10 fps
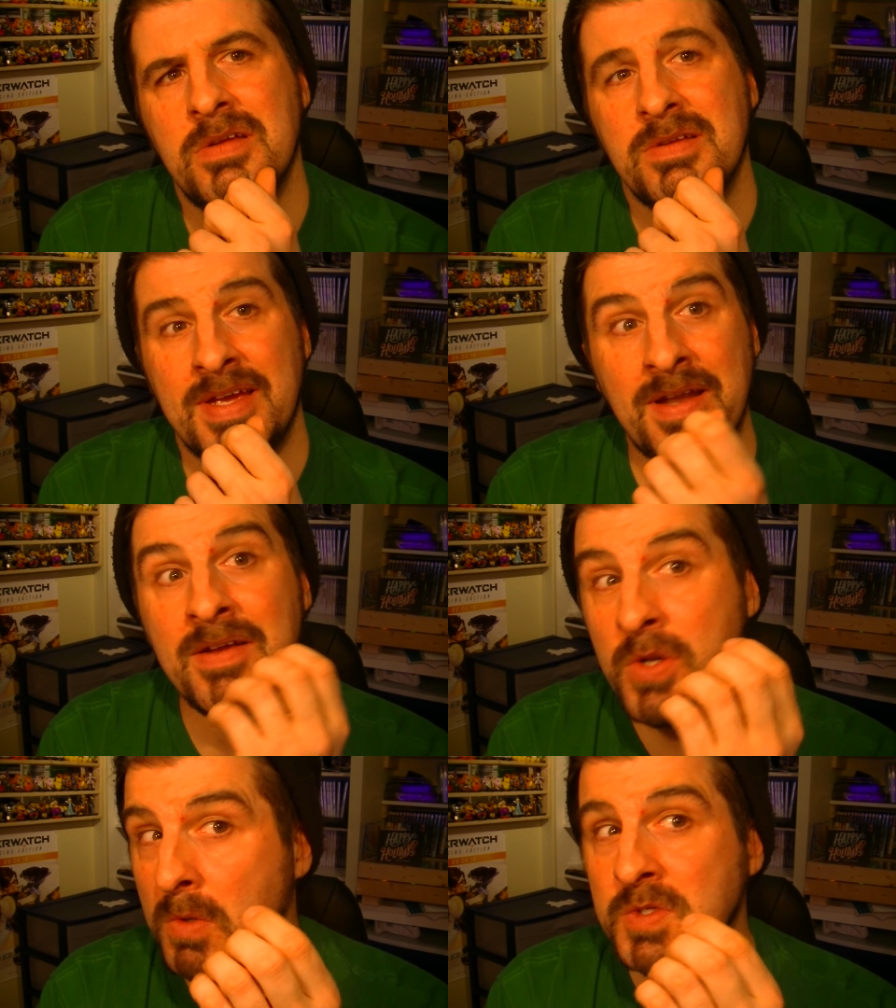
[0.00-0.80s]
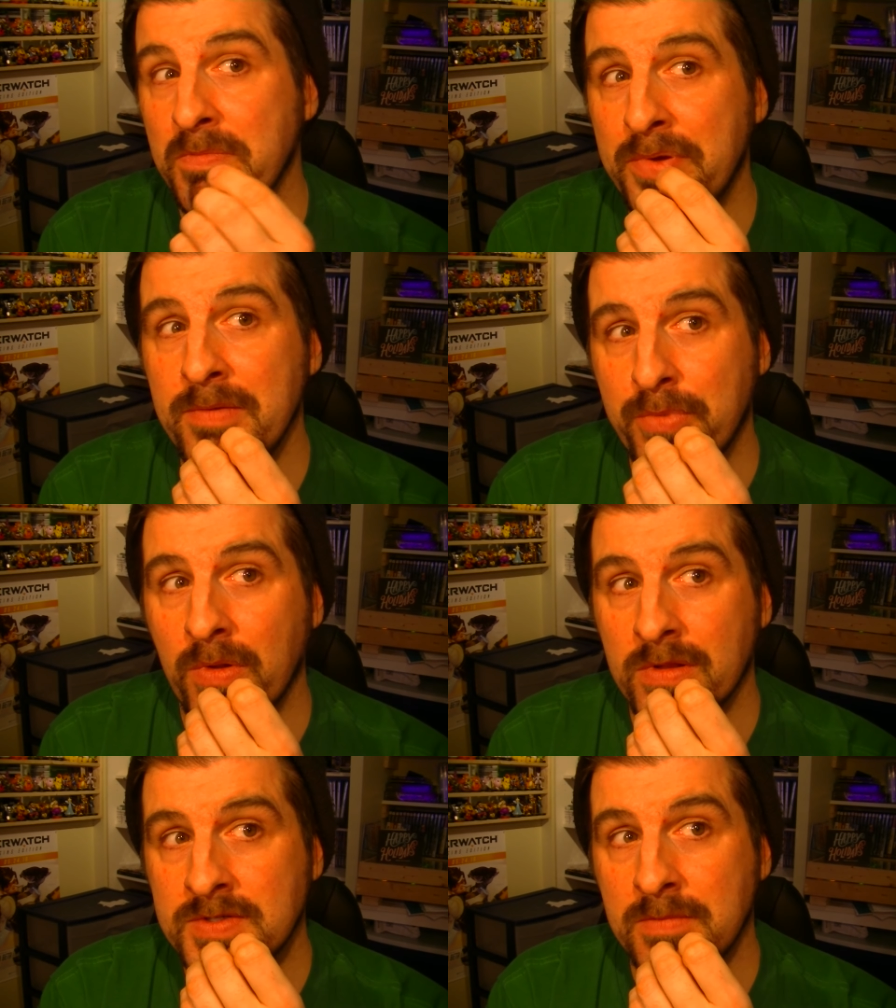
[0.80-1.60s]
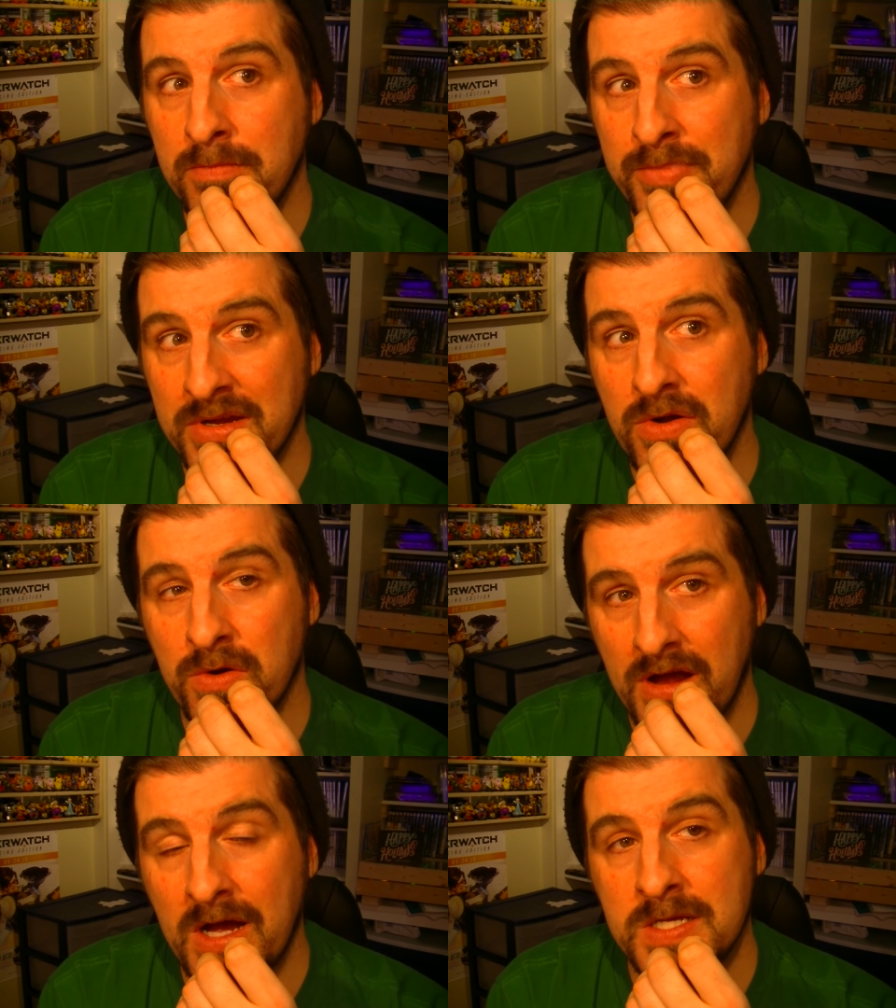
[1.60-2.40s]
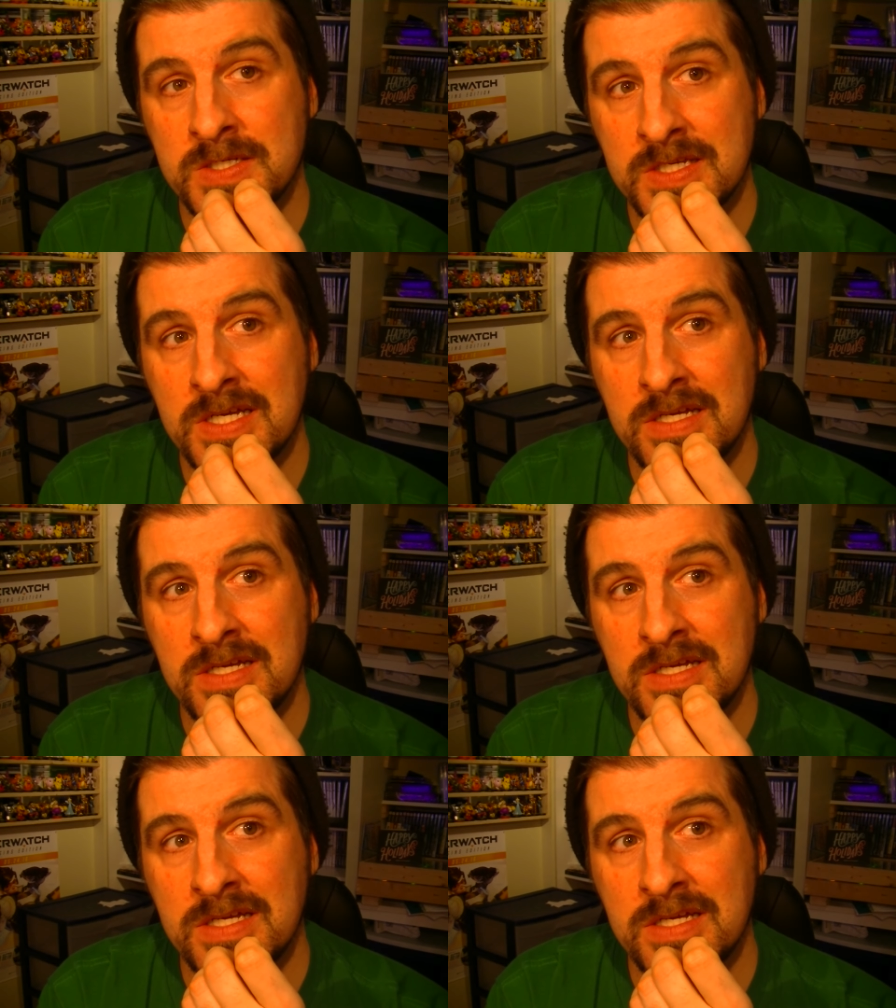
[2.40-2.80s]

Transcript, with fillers: And I know some people, some bigger guys,